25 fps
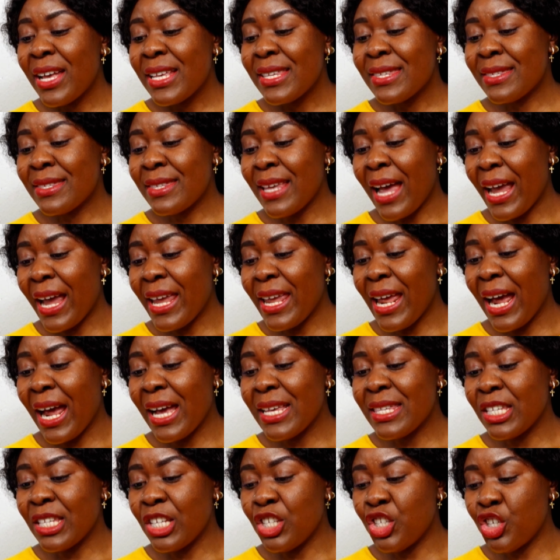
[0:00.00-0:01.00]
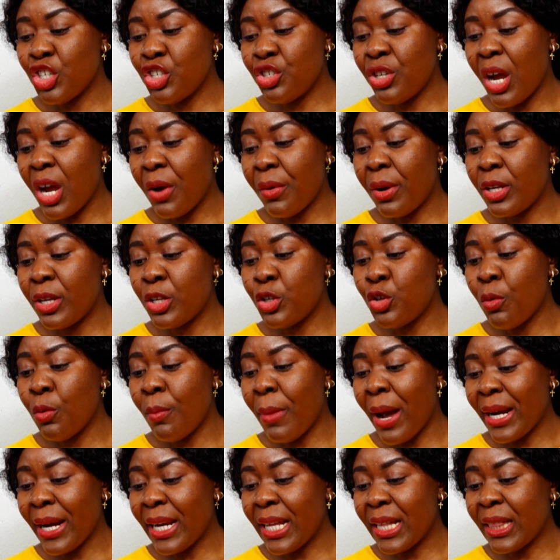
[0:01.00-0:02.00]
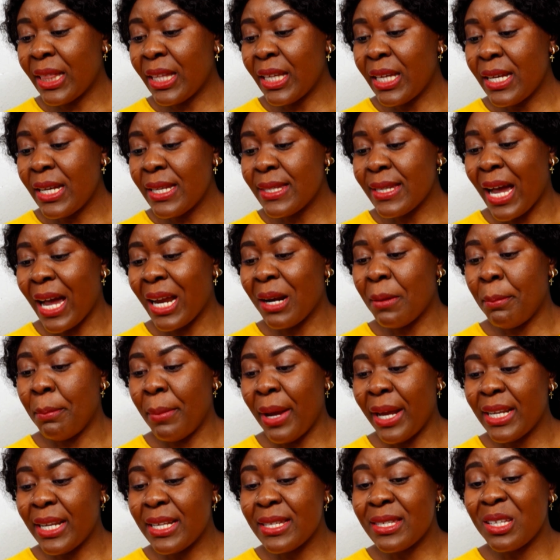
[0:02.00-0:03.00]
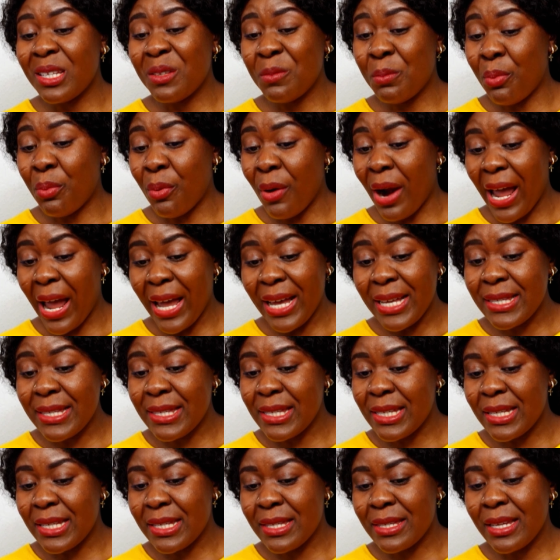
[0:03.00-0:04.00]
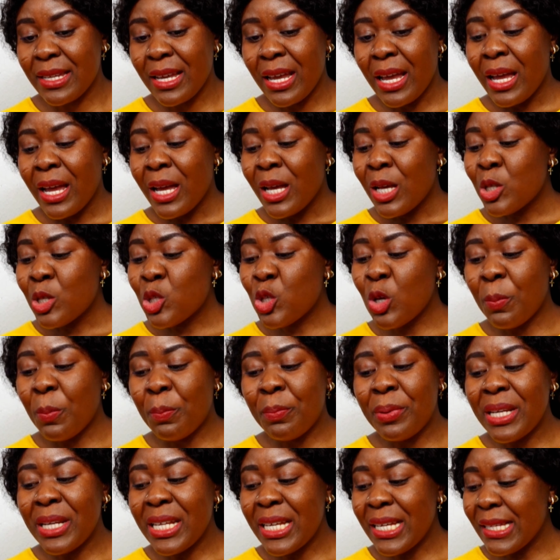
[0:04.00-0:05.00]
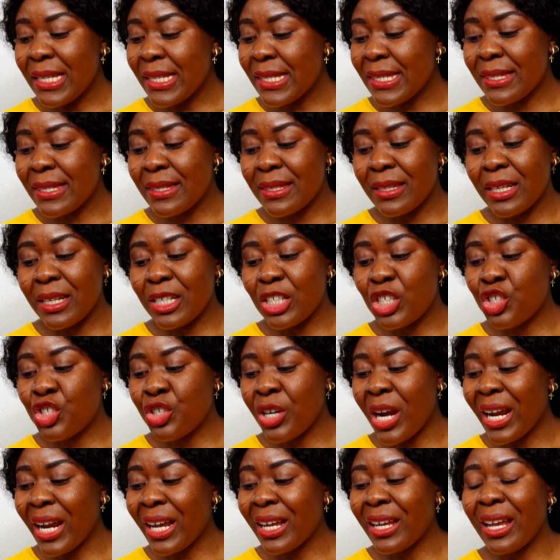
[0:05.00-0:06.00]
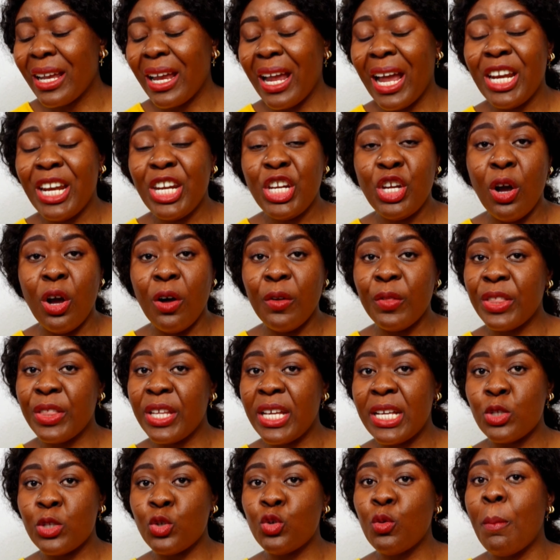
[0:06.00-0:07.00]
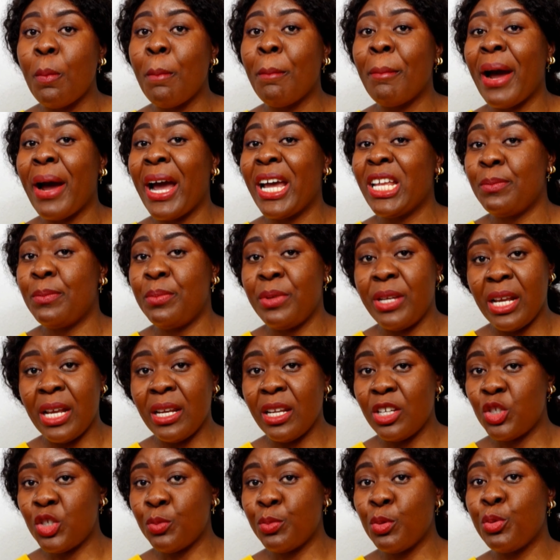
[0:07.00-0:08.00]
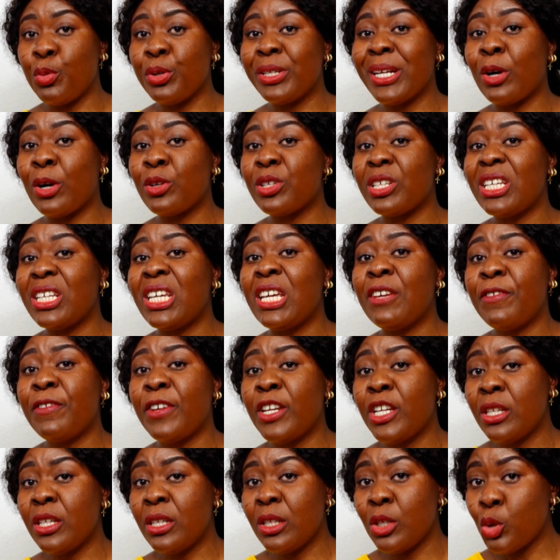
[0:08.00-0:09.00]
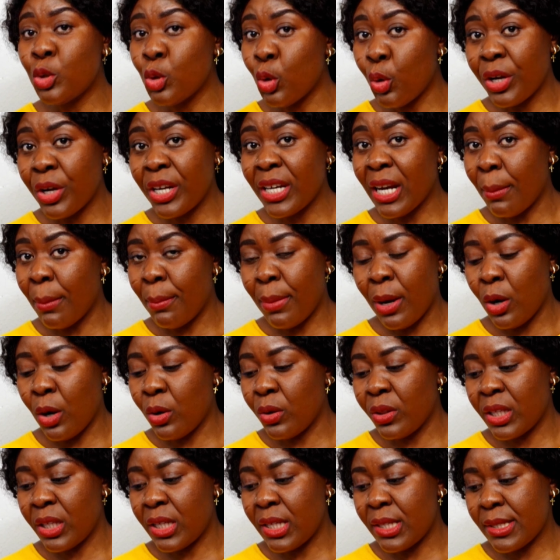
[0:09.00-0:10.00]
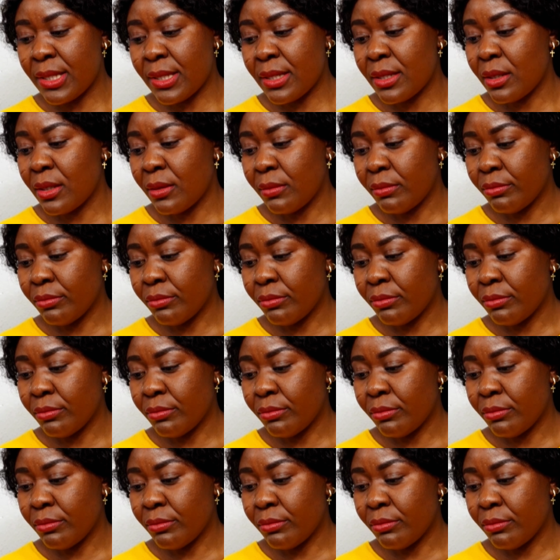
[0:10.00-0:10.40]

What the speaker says: science, engineering, humanities and medicine prizes. So please check any of these. You might be eligible without even knowing about this.